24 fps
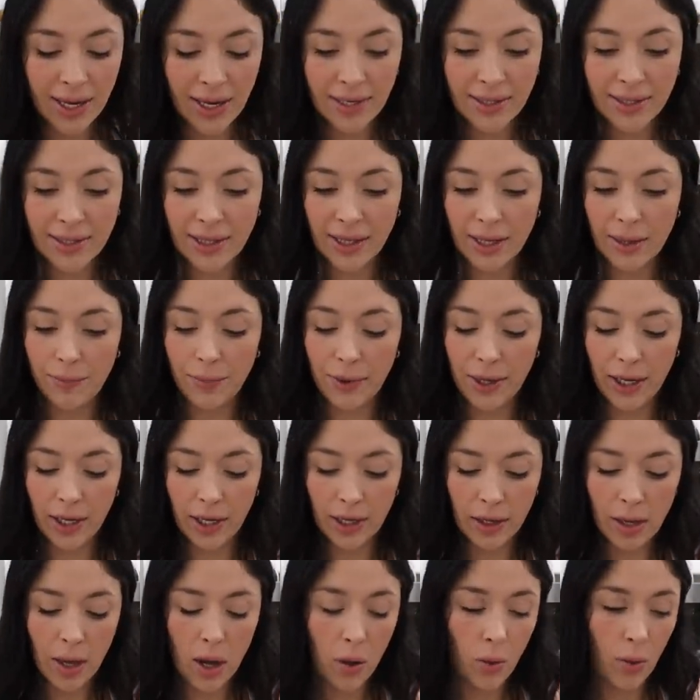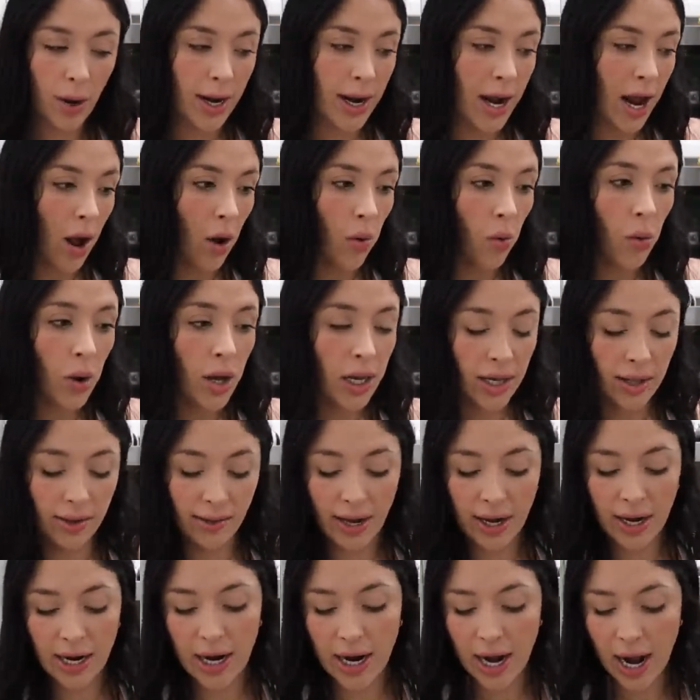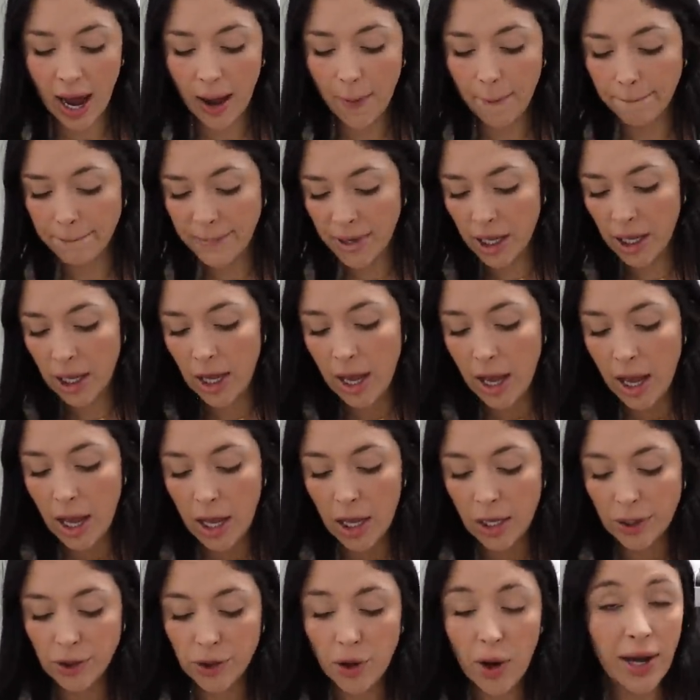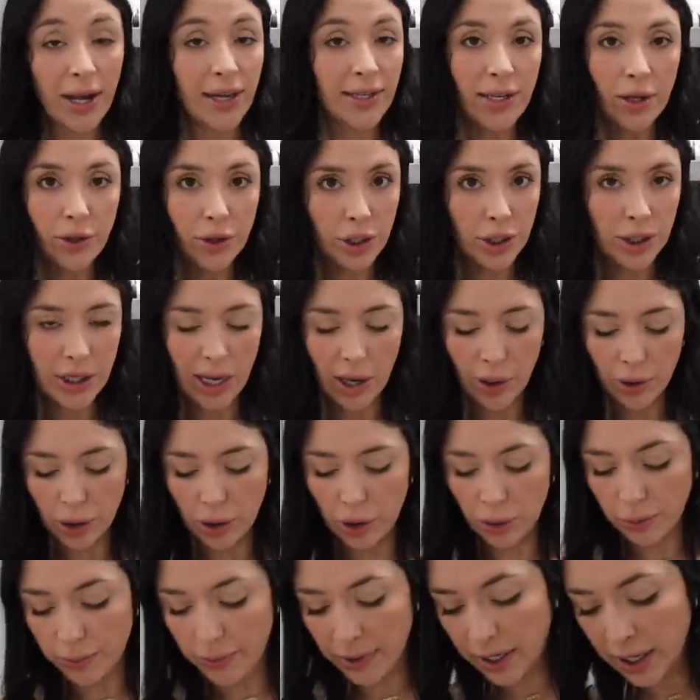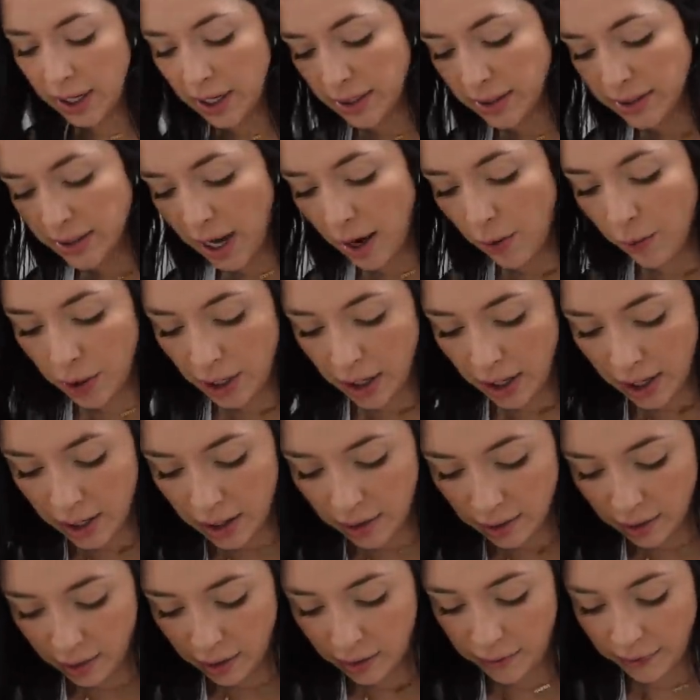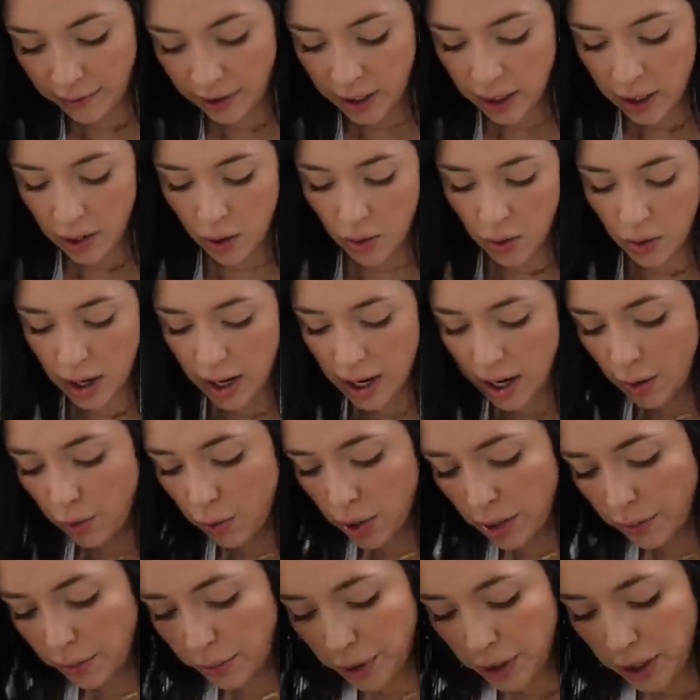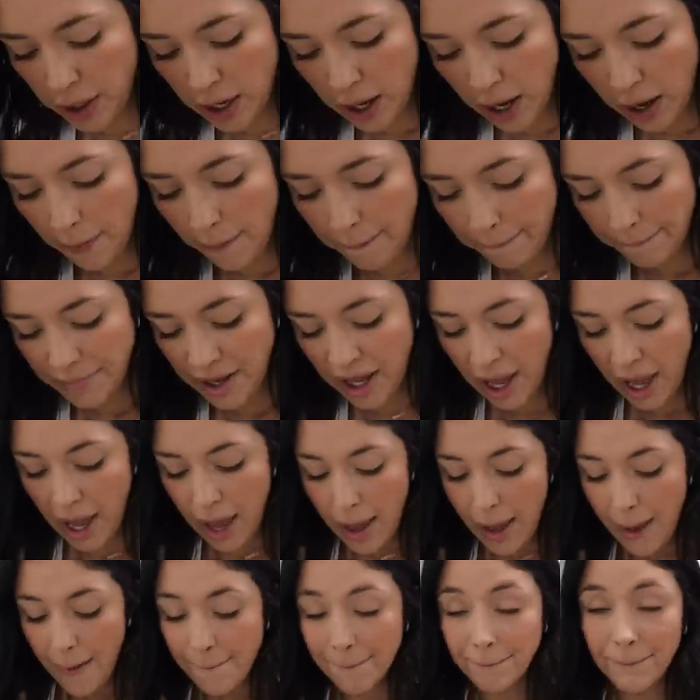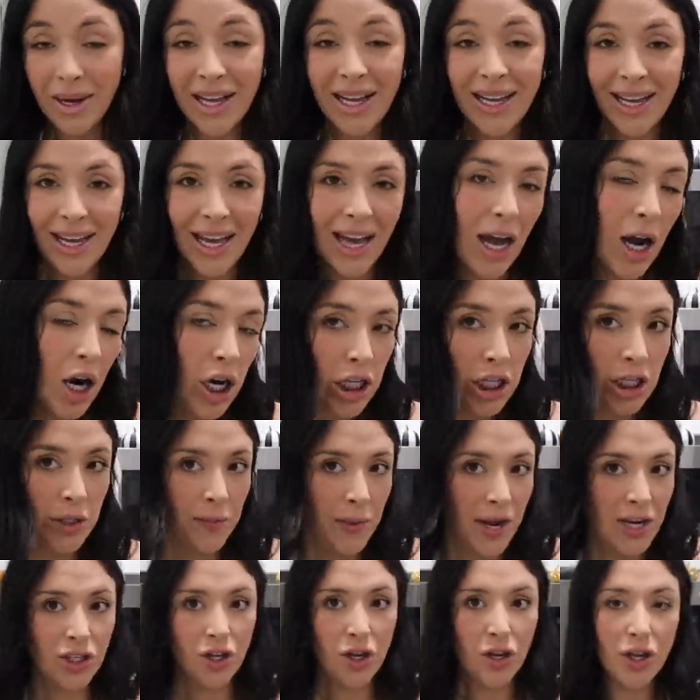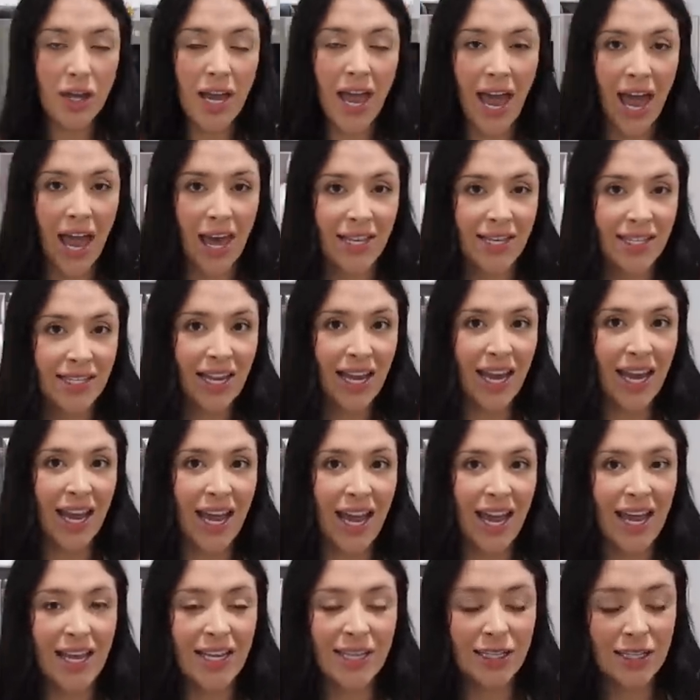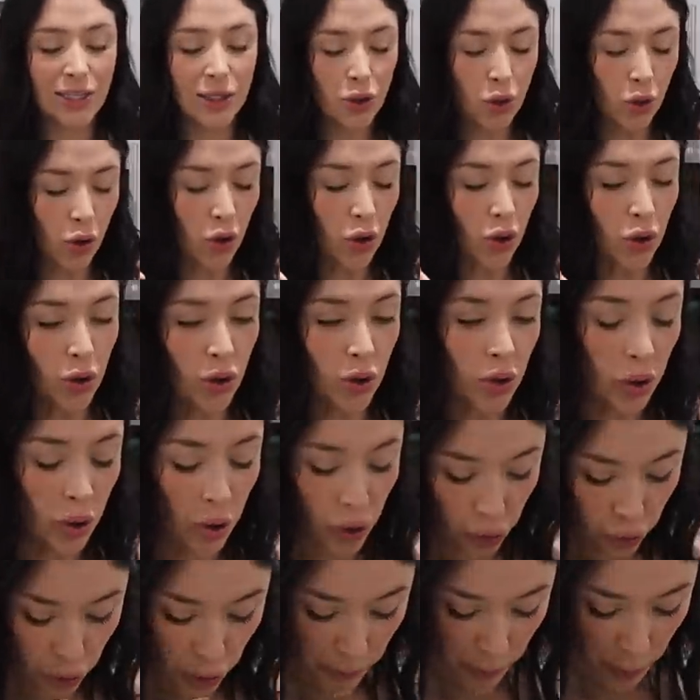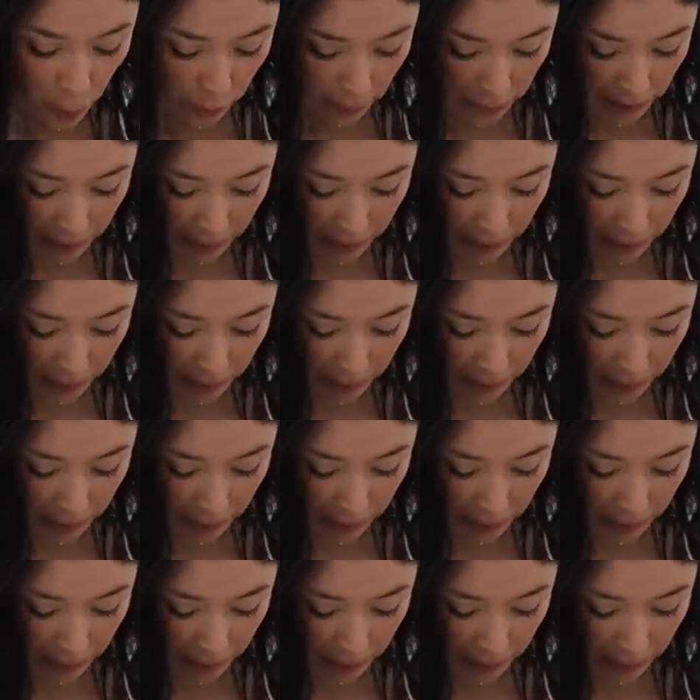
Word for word: is sleeping right now. He's taking a nap. So I guess I'll just tell you because I wanna edit this video and I wanna put it up. But our special guest is, drumroll